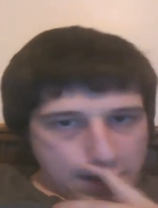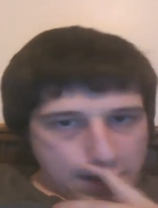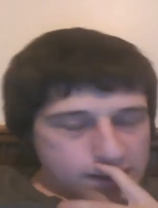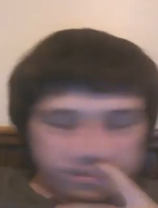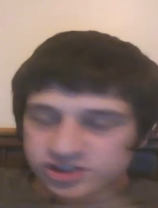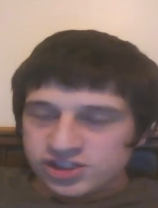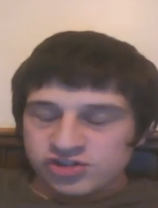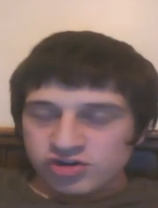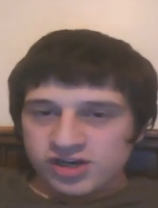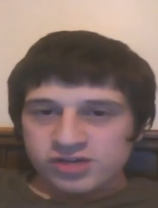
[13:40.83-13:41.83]
And she
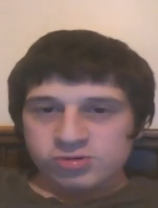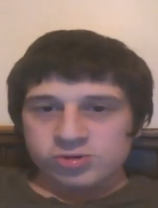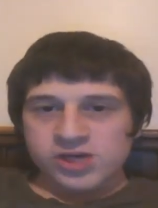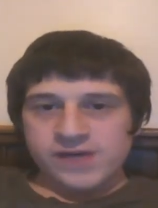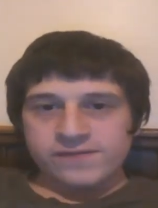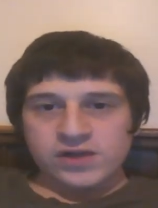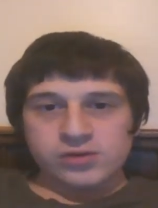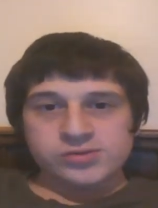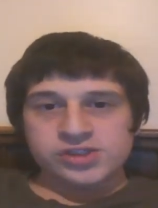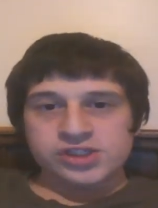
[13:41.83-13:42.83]
trained her
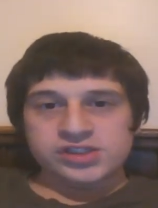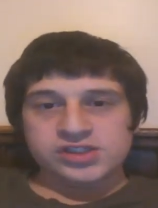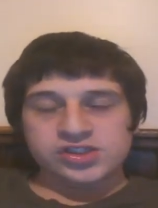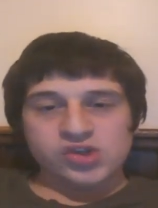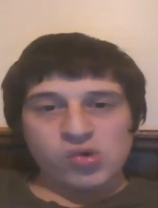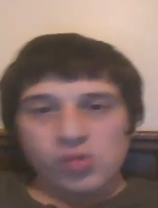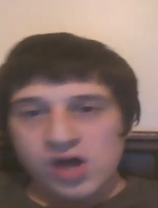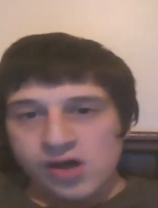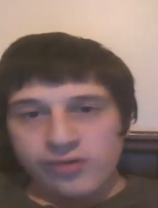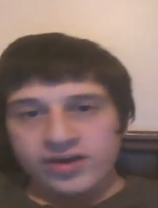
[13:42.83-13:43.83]
Typhlosion so
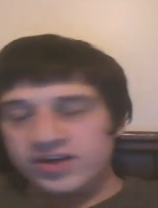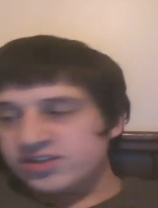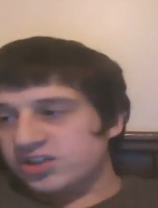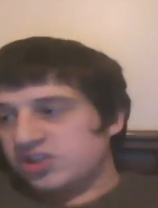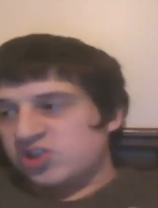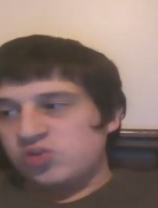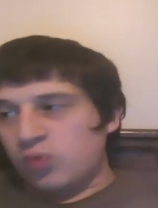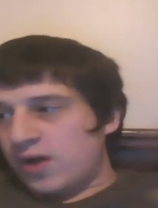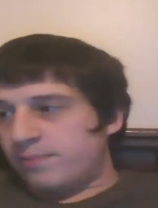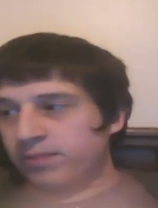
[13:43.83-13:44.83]
well that it just
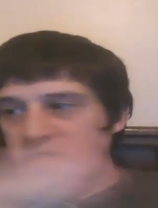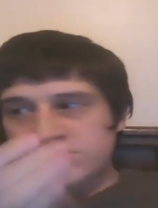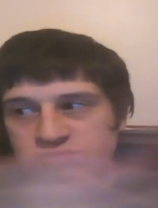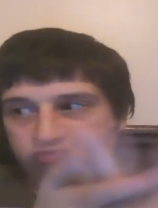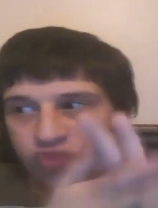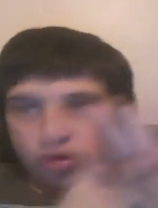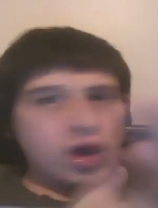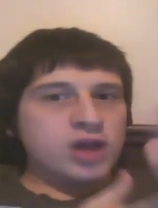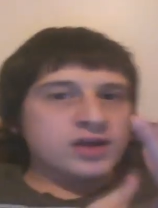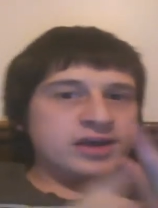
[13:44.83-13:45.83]
swept my
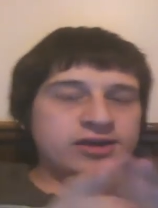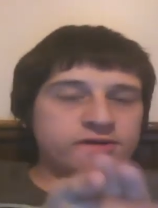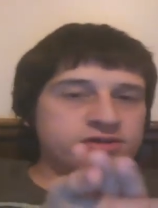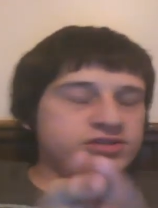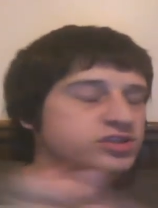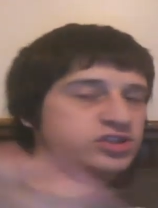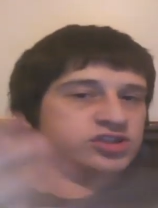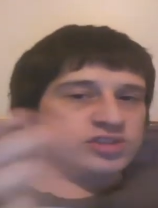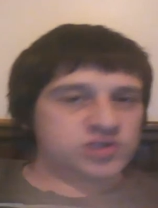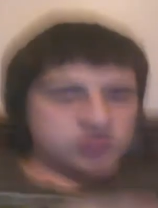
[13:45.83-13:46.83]
Feraligatr. It just
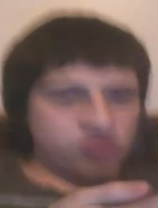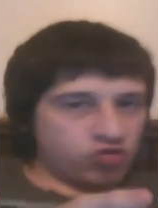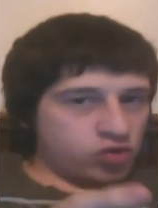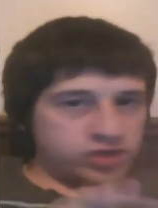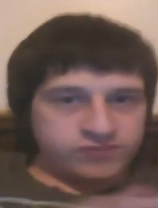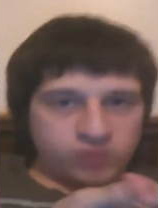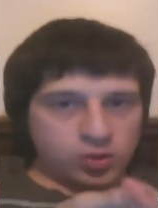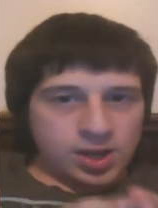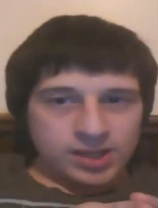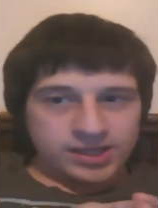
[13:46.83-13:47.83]
destroyed
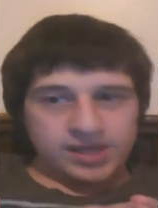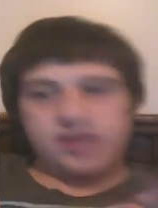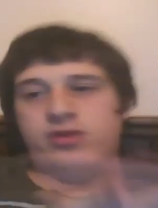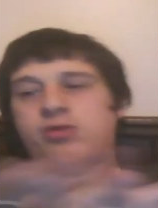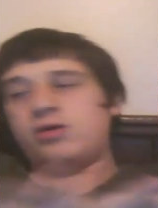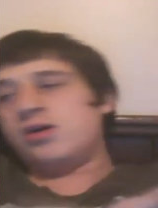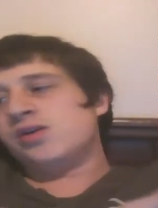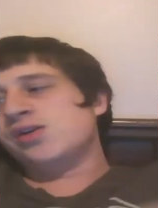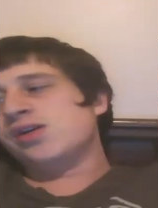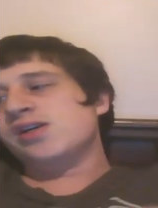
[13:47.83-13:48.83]
Feraligatr.
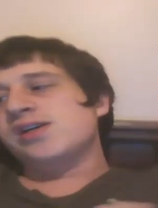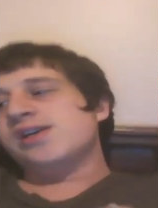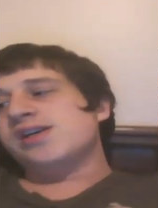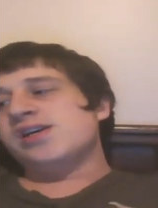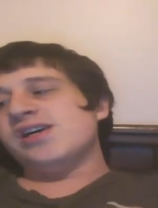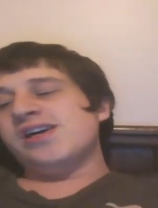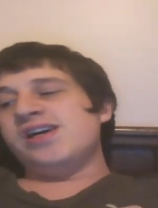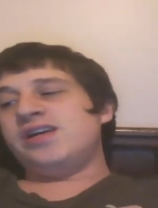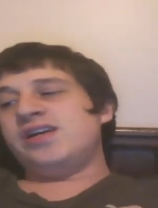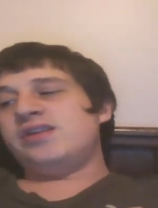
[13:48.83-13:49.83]

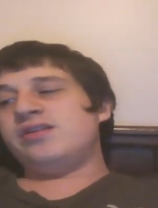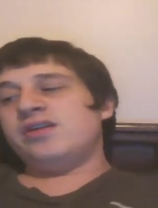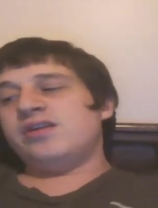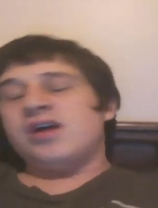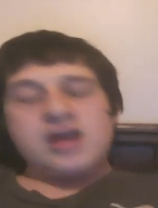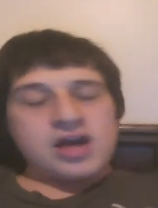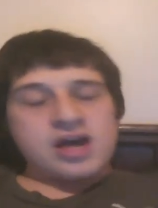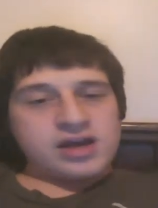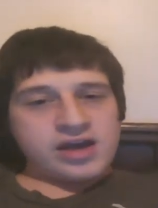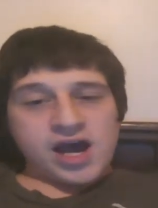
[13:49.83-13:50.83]
And
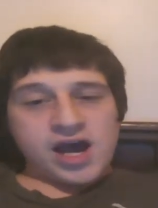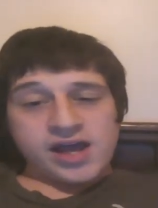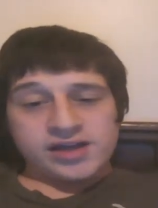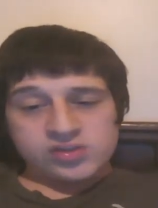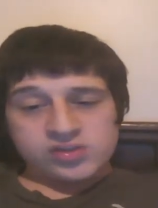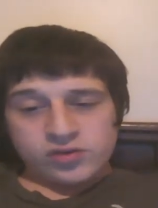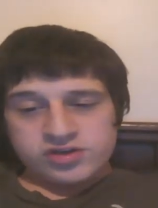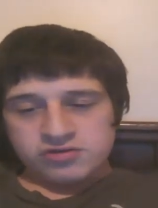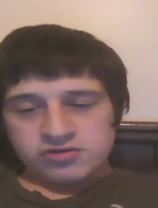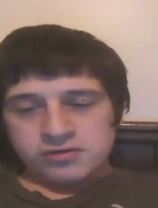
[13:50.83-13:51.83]
I I had to switch
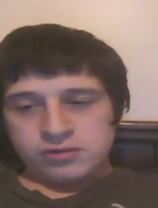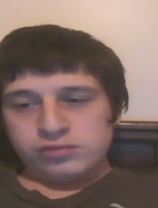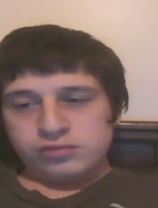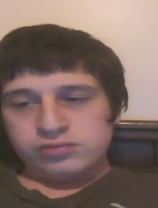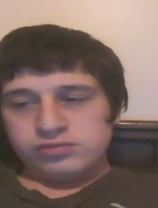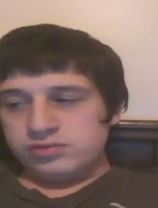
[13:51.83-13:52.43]
into